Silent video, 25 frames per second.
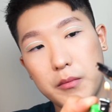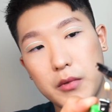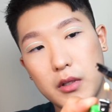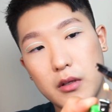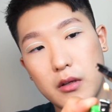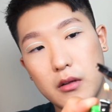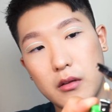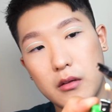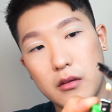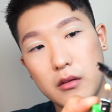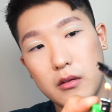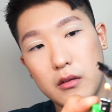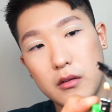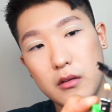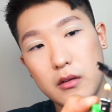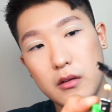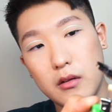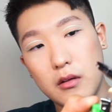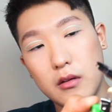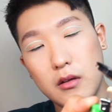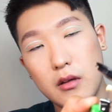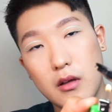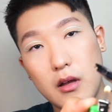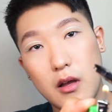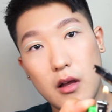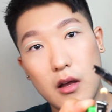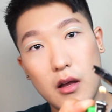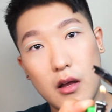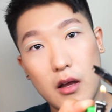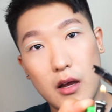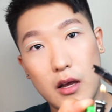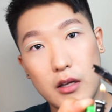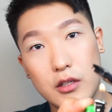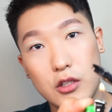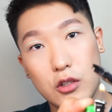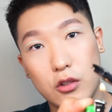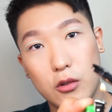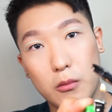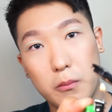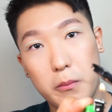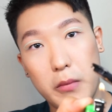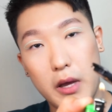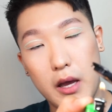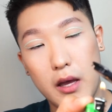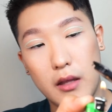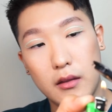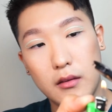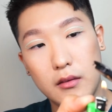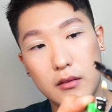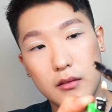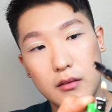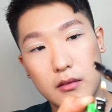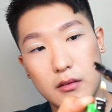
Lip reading: the eyeshadow pen.